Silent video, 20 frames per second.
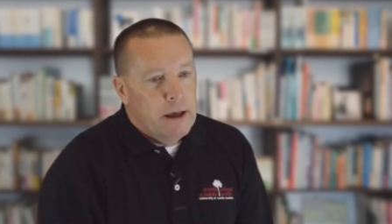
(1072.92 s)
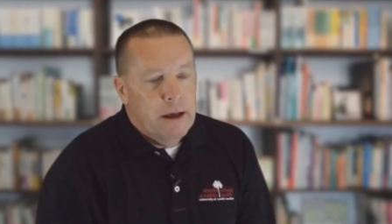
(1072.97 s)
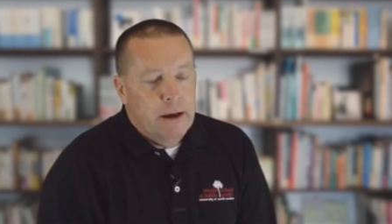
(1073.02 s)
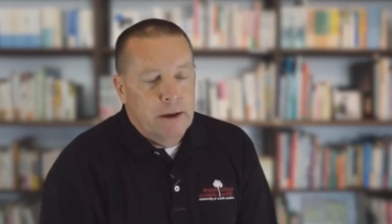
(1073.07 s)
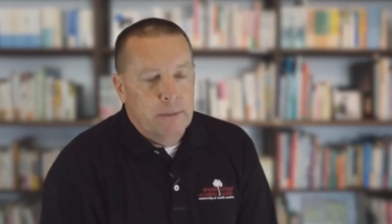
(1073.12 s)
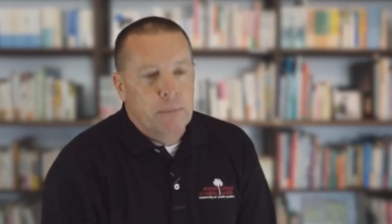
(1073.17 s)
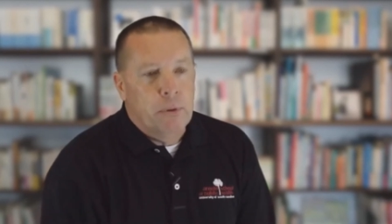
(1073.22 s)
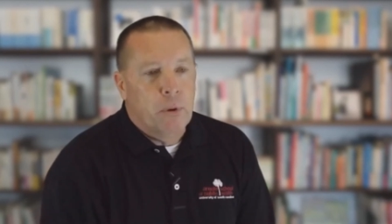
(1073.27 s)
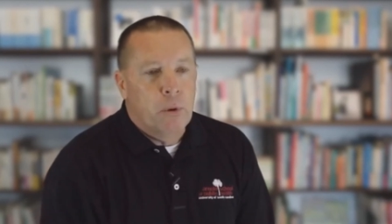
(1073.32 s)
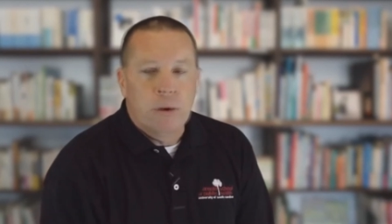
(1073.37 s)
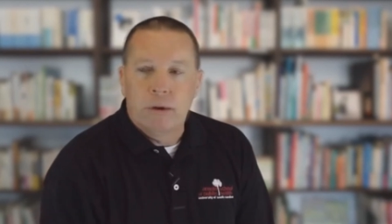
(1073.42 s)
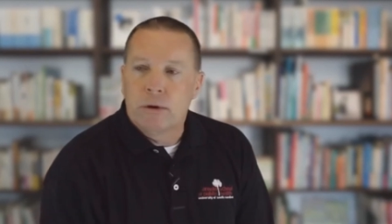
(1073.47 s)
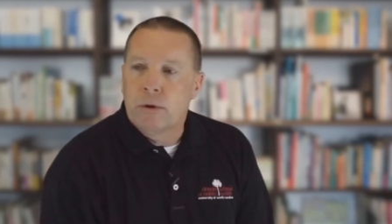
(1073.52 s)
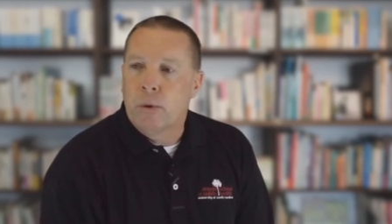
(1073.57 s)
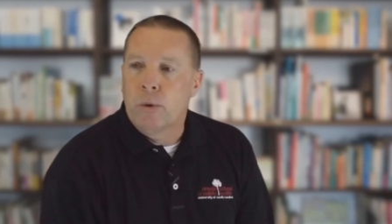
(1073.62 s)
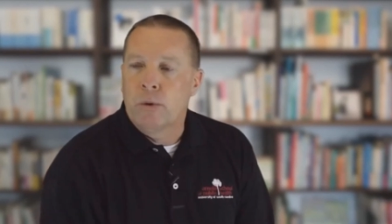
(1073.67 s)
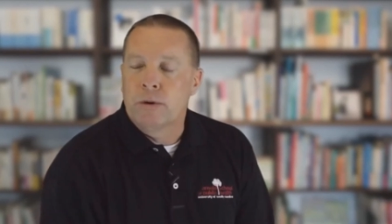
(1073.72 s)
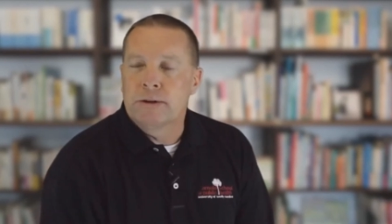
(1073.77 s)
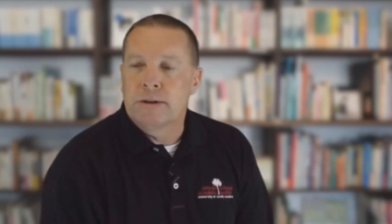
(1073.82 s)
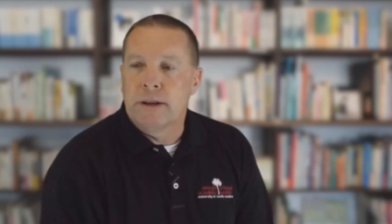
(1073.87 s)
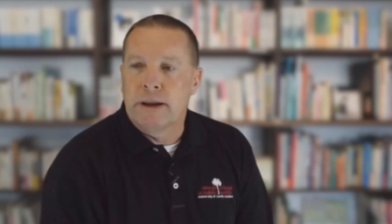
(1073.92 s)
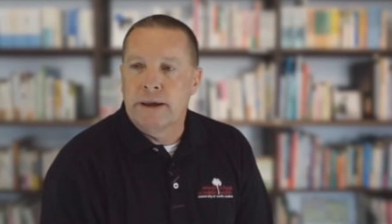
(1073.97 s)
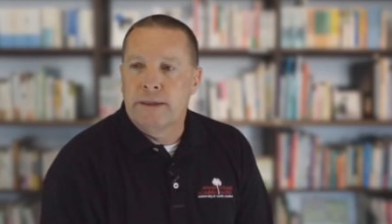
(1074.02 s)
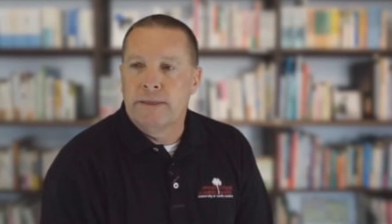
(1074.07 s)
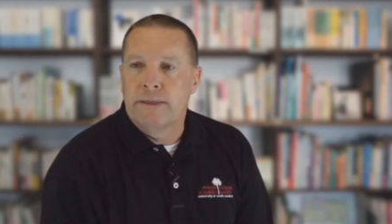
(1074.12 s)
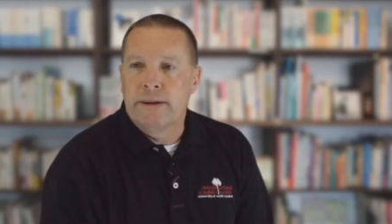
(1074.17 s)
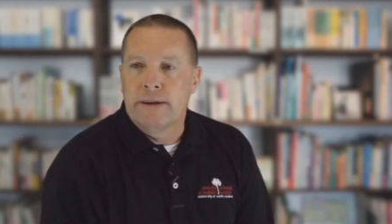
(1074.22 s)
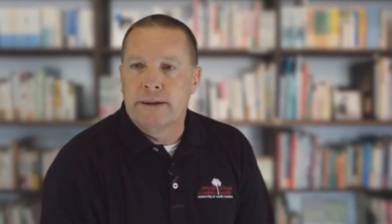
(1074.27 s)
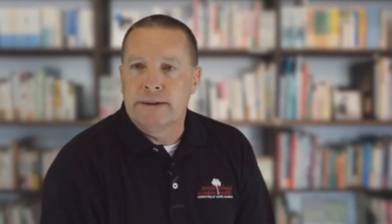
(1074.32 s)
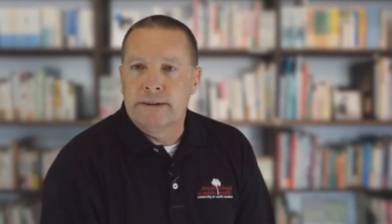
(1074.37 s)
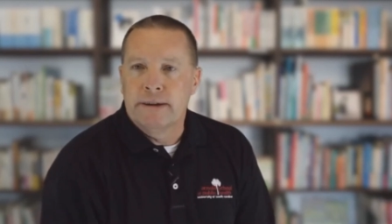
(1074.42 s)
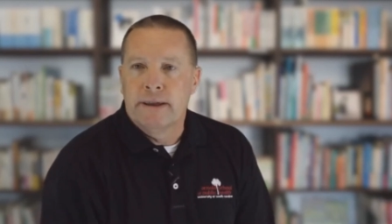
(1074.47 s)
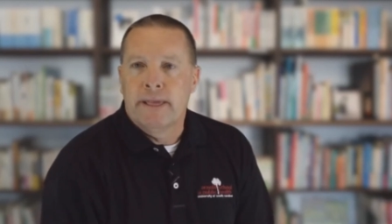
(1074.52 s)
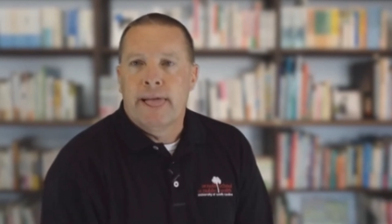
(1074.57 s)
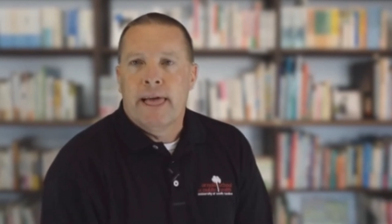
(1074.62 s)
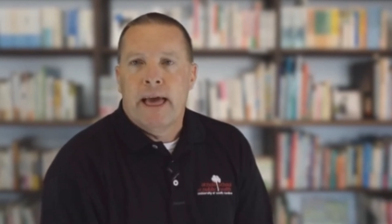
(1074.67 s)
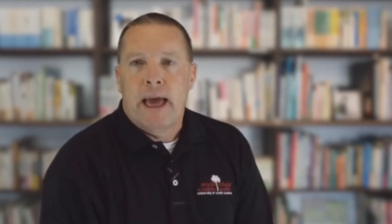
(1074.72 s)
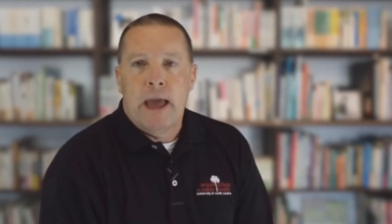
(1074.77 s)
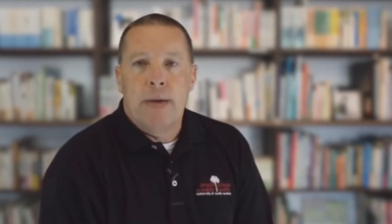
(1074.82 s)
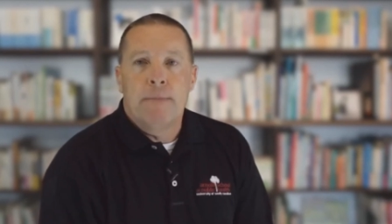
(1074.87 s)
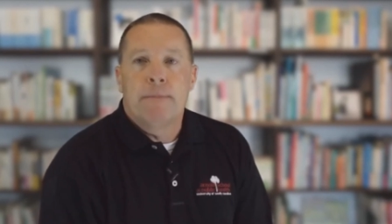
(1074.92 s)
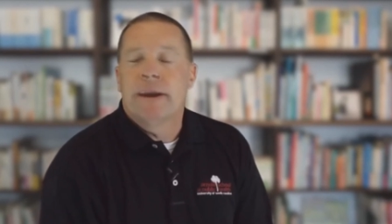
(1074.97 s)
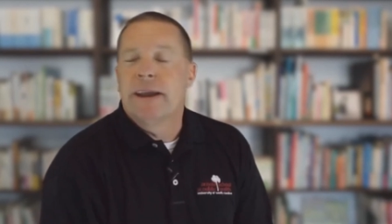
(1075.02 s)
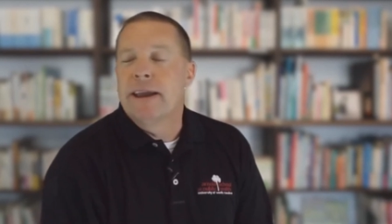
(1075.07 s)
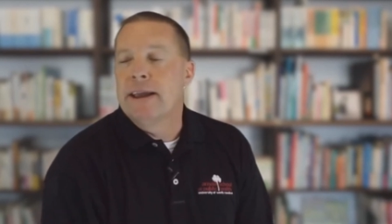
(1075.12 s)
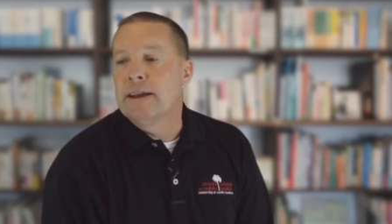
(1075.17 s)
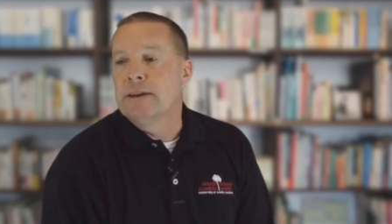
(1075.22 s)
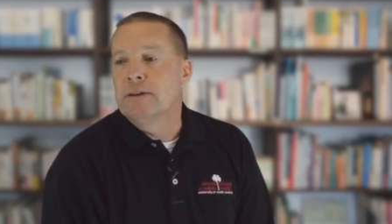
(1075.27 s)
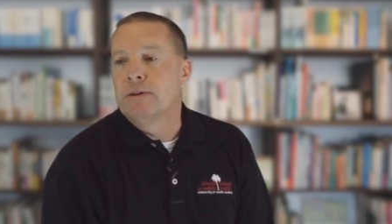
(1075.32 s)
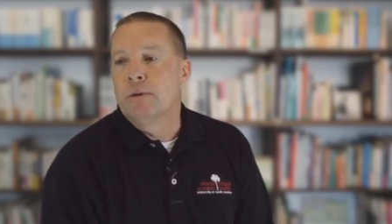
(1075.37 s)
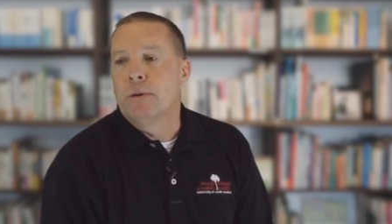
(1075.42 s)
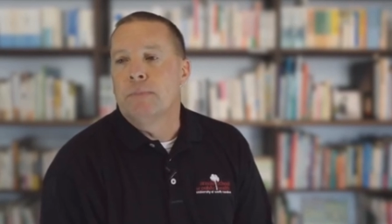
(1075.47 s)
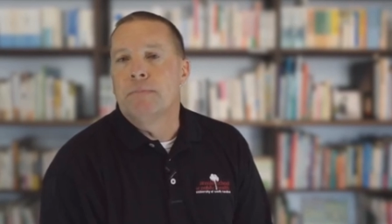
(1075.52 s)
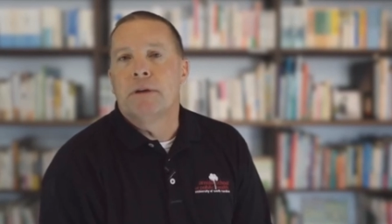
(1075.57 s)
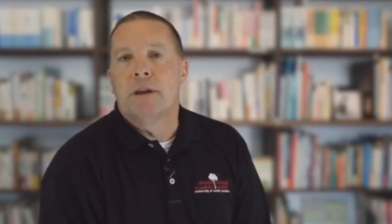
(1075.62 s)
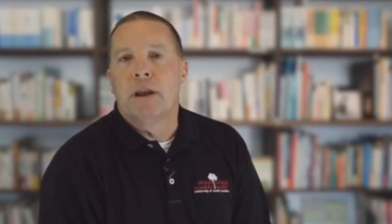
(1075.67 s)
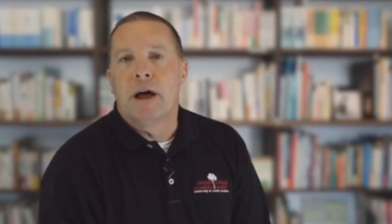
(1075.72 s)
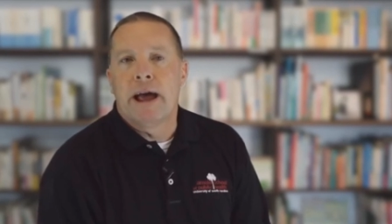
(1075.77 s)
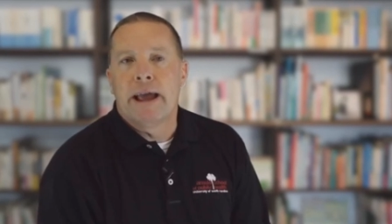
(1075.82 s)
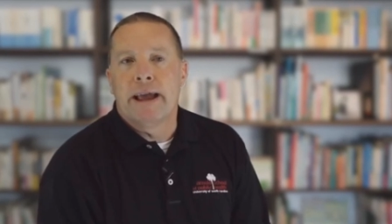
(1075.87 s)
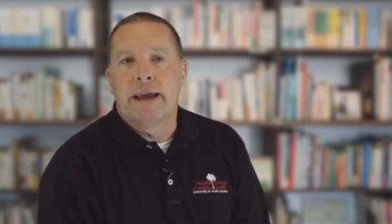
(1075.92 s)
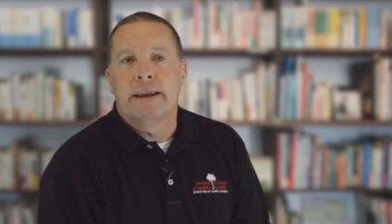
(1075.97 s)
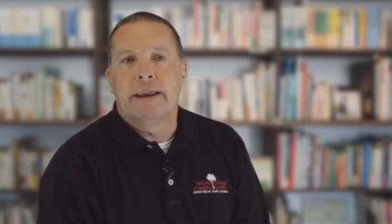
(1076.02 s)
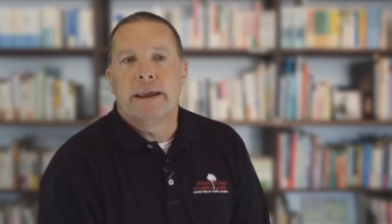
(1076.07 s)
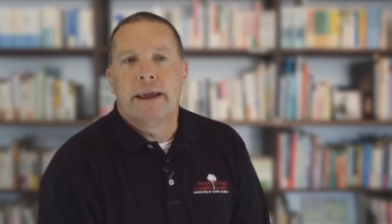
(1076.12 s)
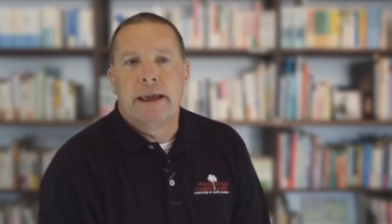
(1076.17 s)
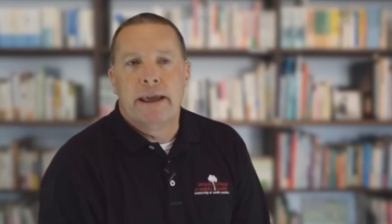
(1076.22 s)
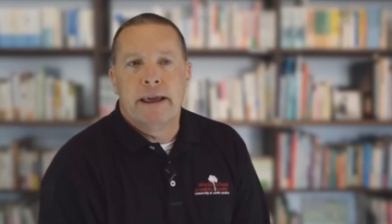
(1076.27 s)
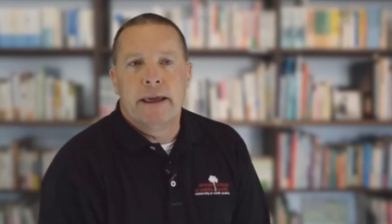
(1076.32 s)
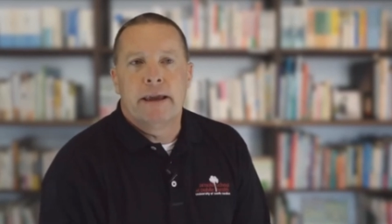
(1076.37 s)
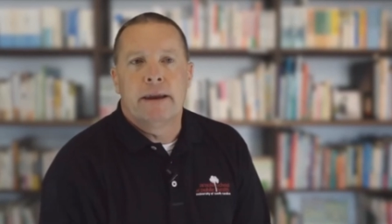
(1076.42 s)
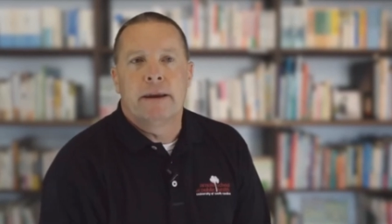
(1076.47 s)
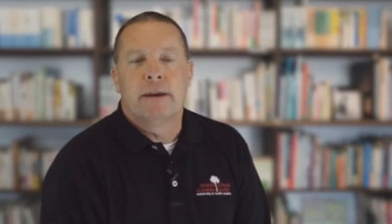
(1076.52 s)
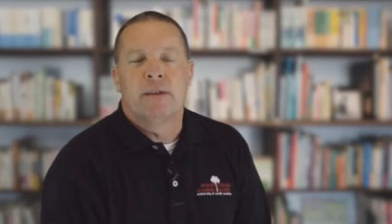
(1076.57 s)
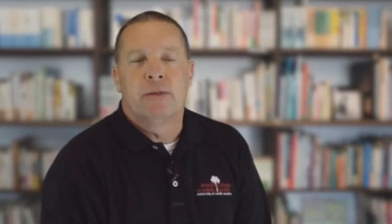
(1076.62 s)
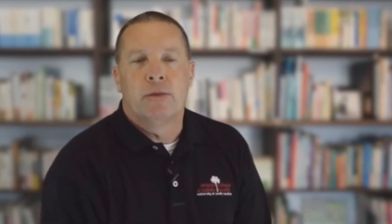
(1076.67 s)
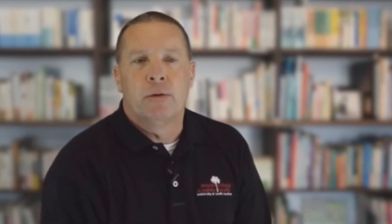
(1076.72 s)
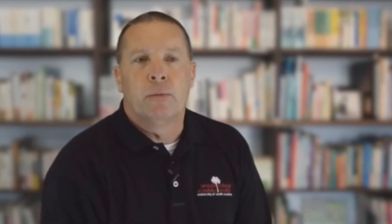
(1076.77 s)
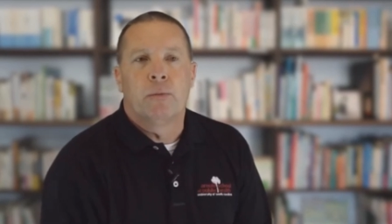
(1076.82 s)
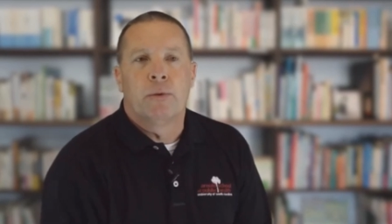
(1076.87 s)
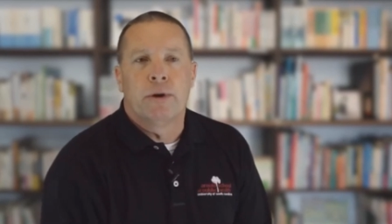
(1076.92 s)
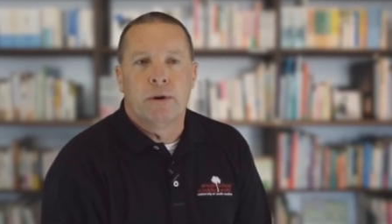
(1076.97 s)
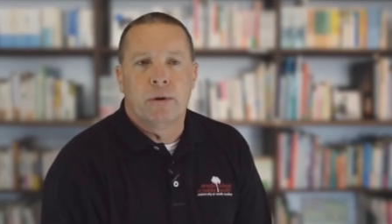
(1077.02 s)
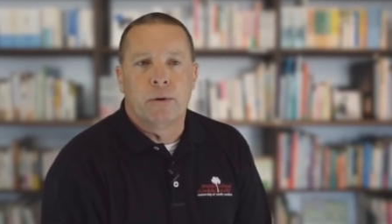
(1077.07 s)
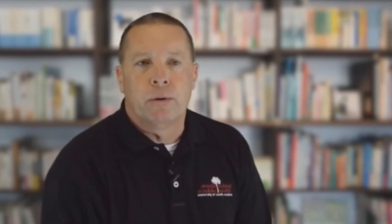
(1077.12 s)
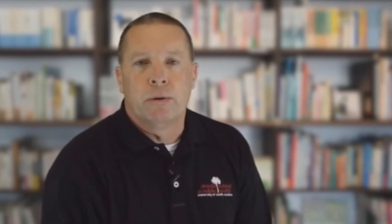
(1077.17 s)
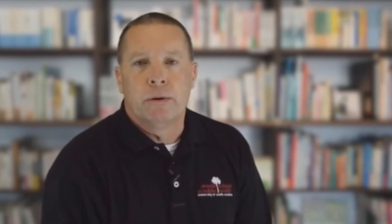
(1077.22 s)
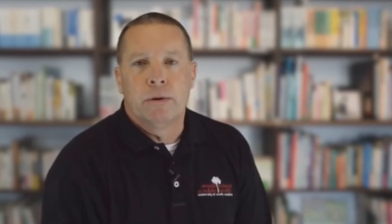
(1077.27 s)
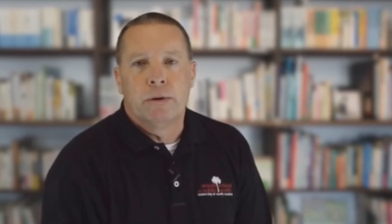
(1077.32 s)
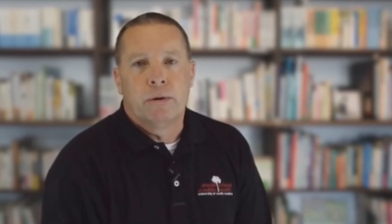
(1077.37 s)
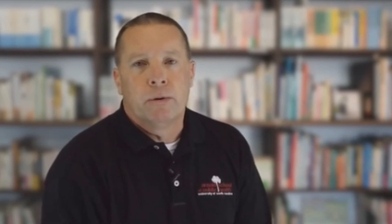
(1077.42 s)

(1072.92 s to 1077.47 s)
an important course like this, and begin to apply it in the real